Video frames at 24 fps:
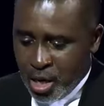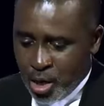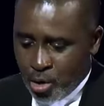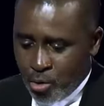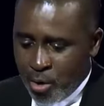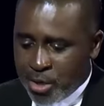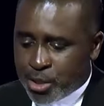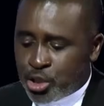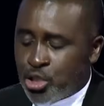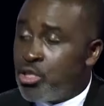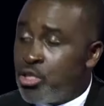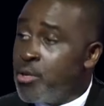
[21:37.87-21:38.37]

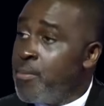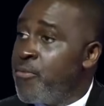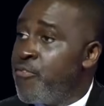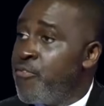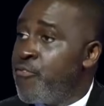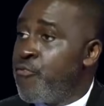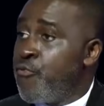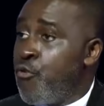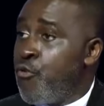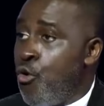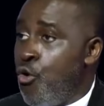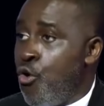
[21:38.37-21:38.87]
Question number
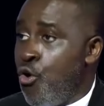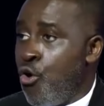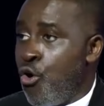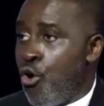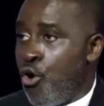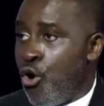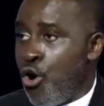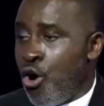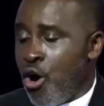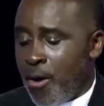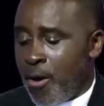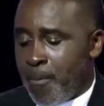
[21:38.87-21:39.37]

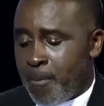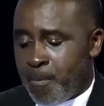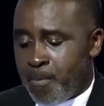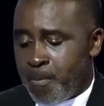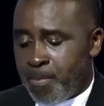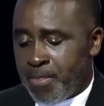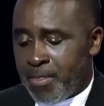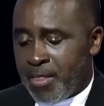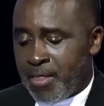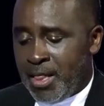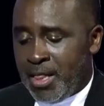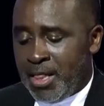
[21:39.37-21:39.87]
four.
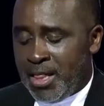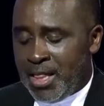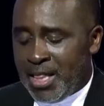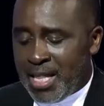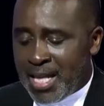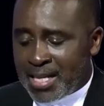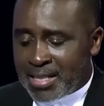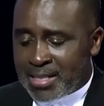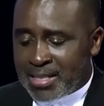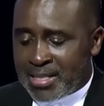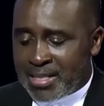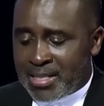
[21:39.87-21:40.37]

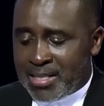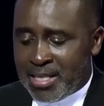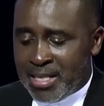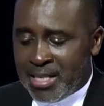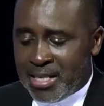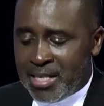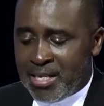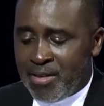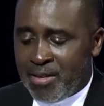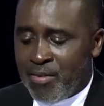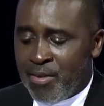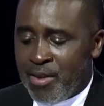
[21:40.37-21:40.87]
Let's
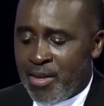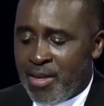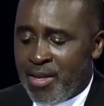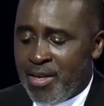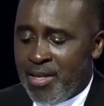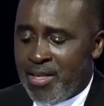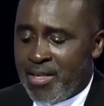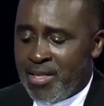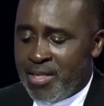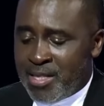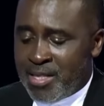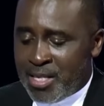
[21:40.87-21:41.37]
see
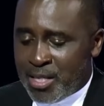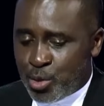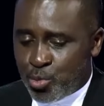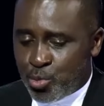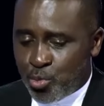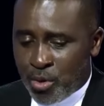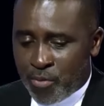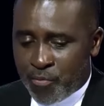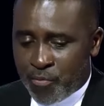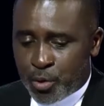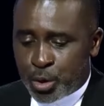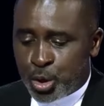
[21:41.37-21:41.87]
this
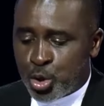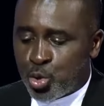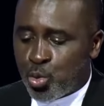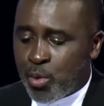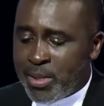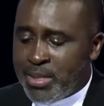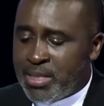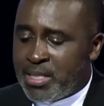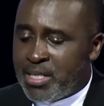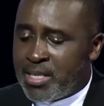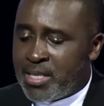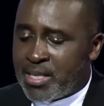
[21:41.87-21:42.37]
one for
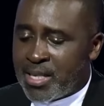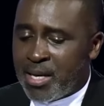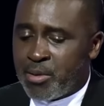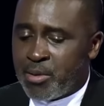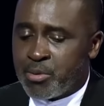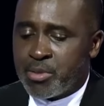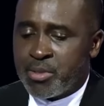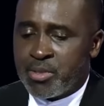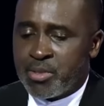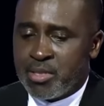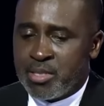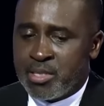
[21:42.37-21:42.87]

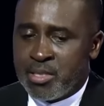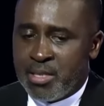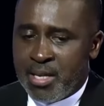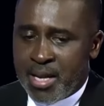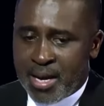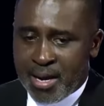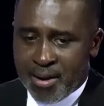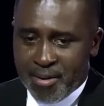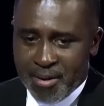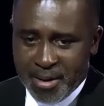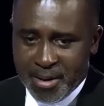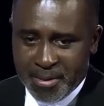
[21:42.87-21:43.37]
20,000
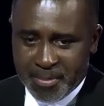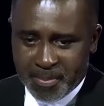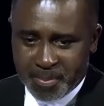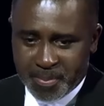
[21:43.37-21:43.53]
naira.